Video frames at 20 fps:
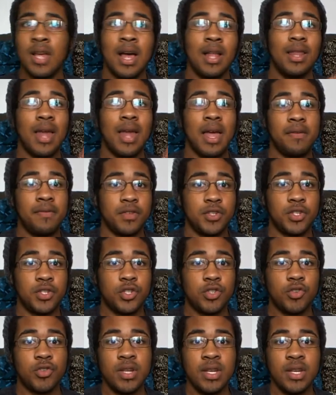life as
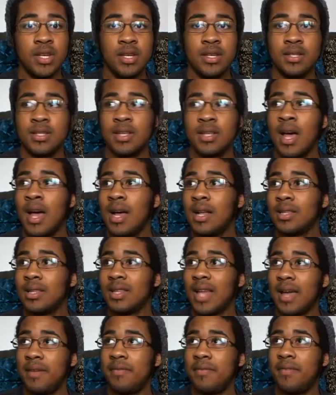trees,
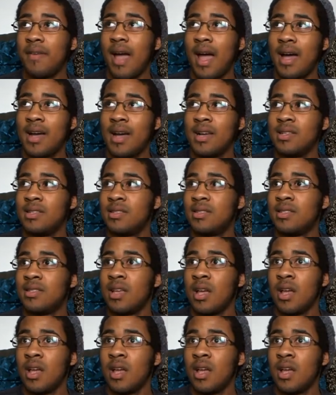life as,